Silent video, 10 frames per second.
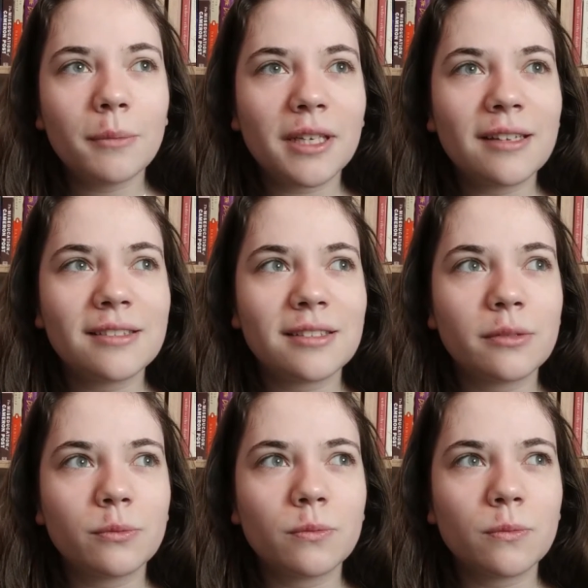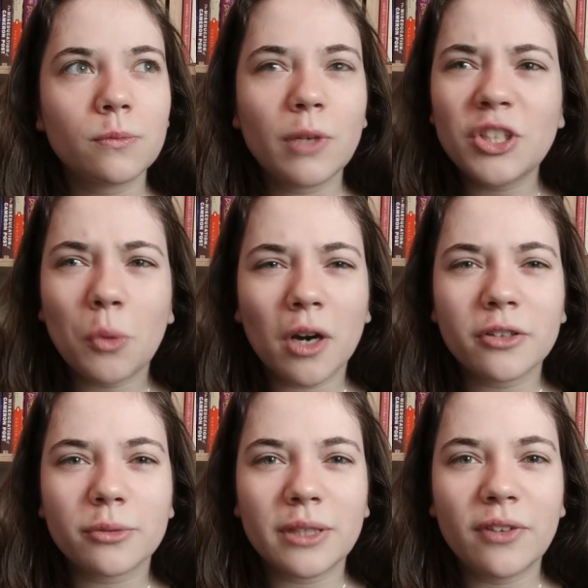Because when you
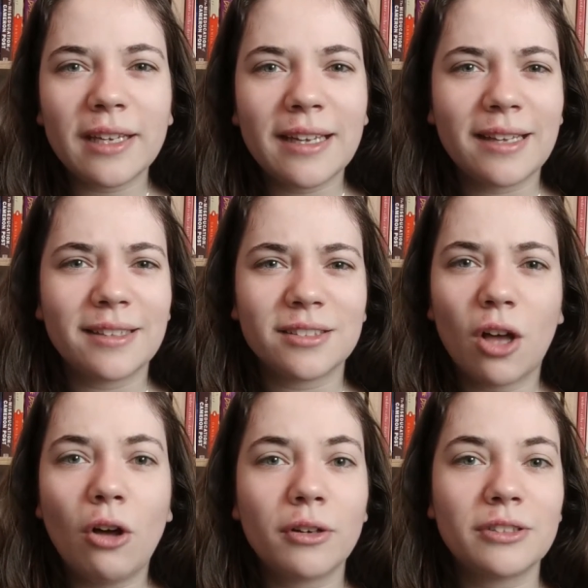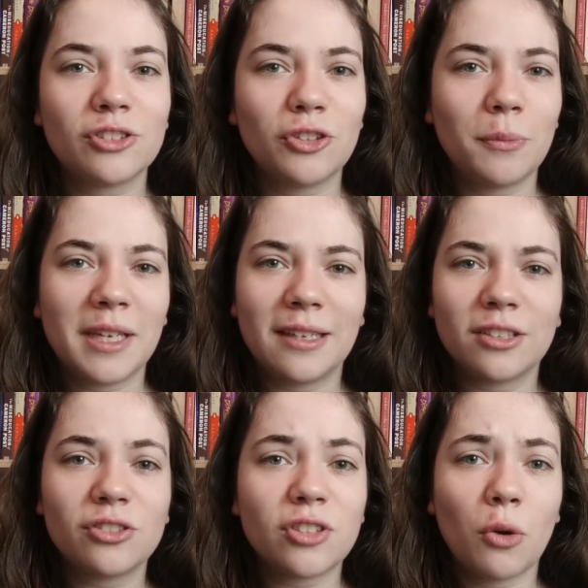are grieving, it is all-consuming,
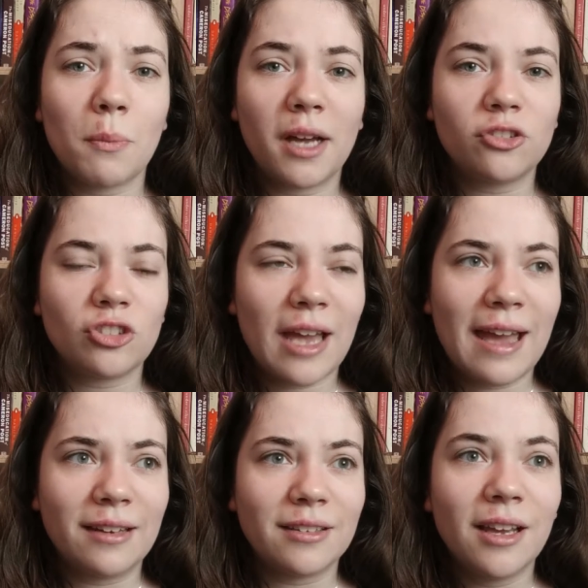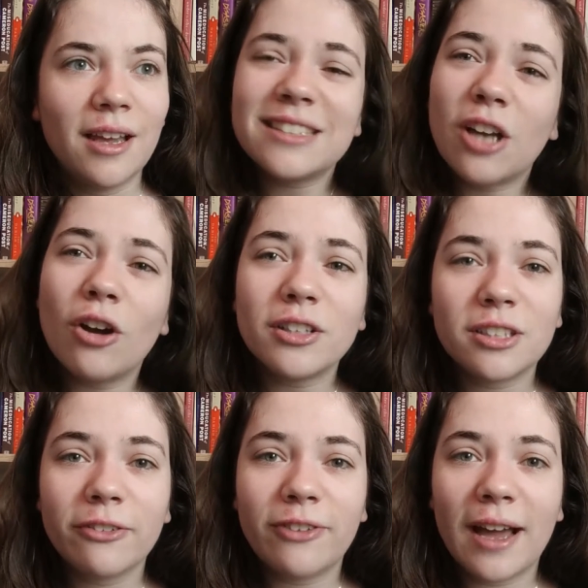it is so much, and it's
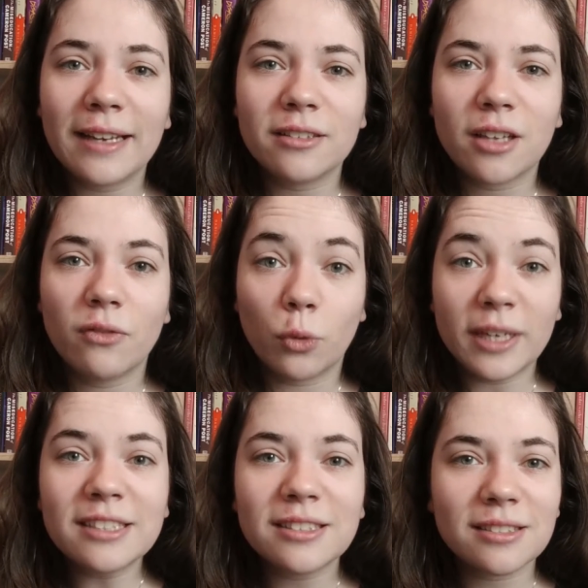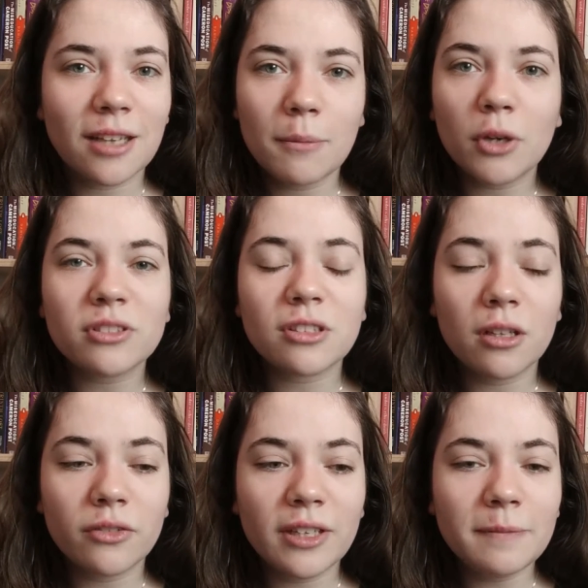hard to find a voice
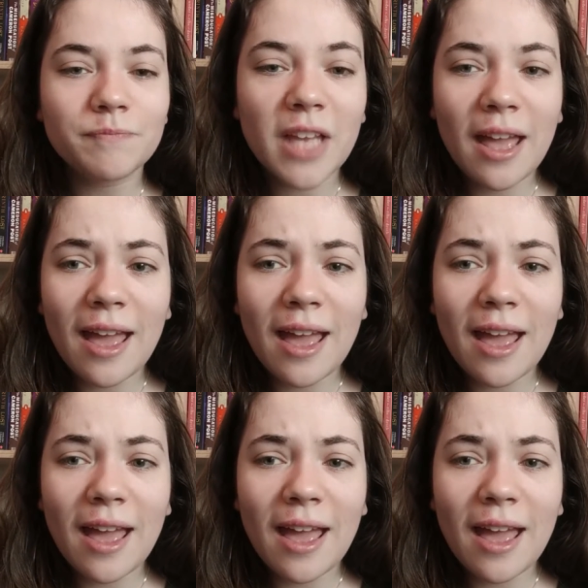amongst all of it.